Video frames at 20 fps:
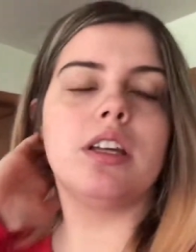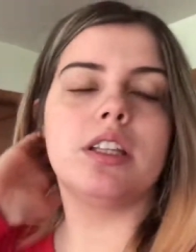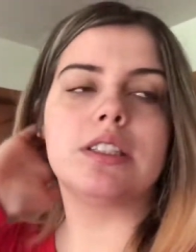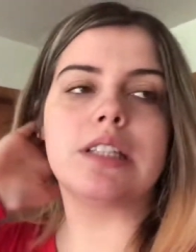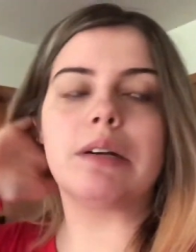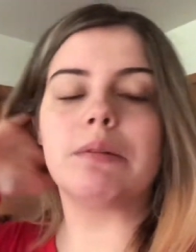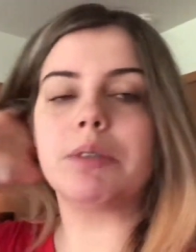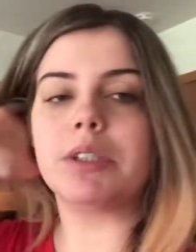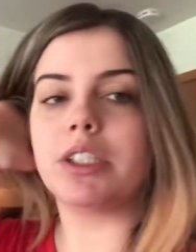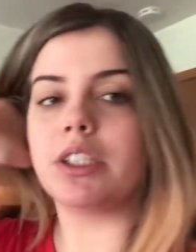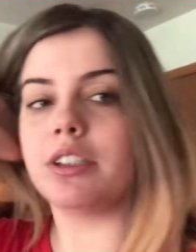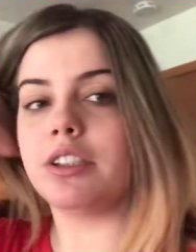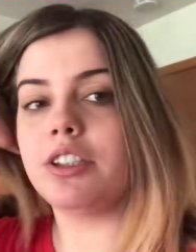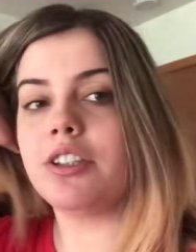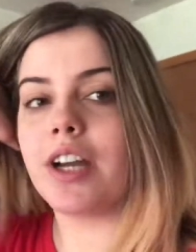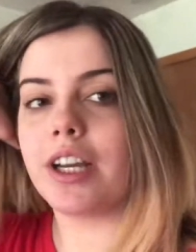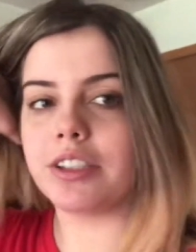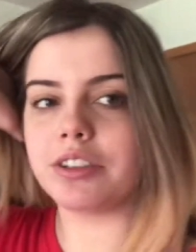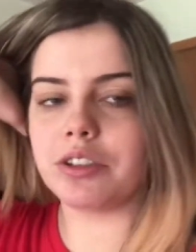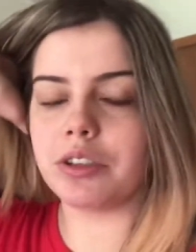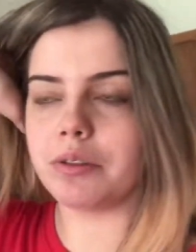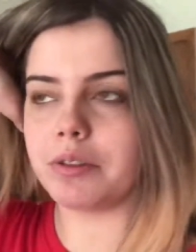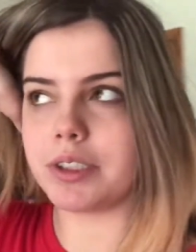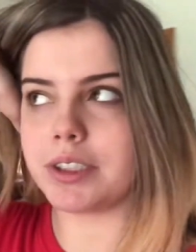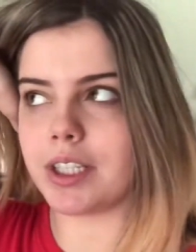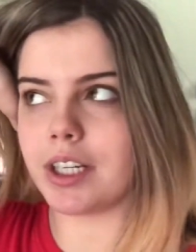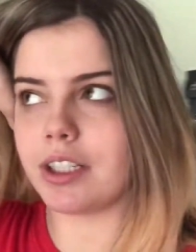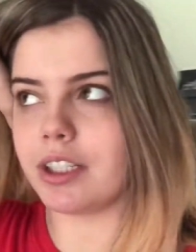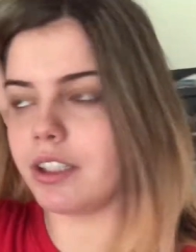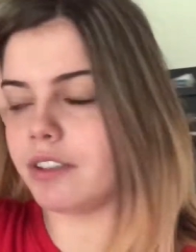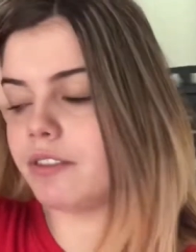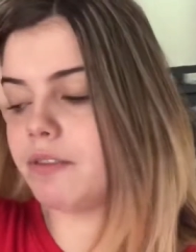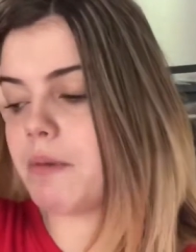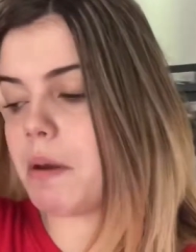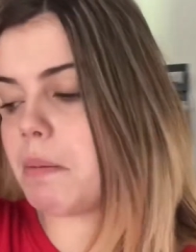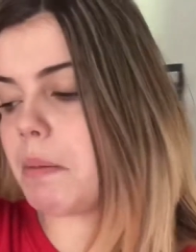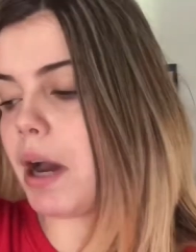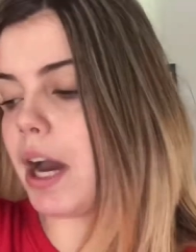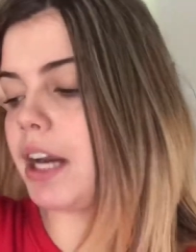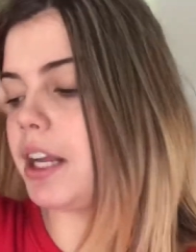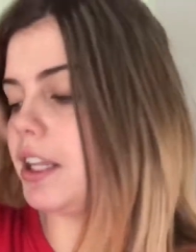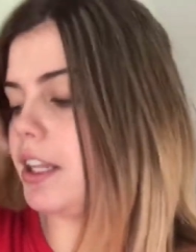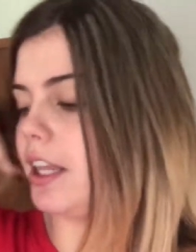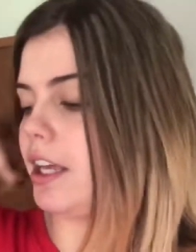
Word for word: It's not really good. You guys know it's not good for my body.